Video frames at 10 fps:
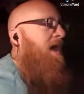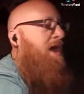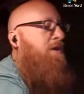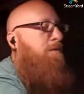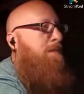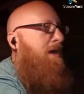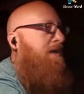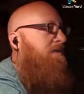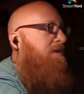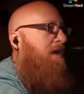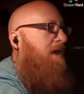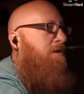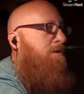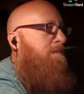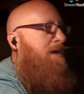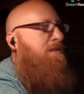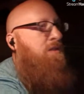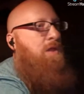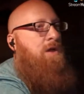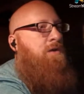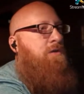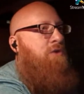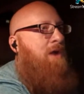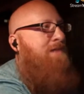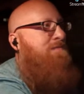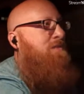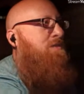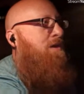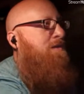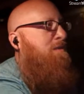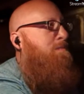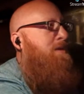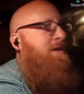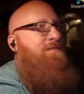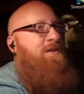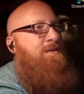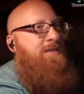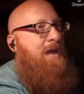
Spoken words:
I don't mind. I don't mind the longer drives as long as I'm being fairly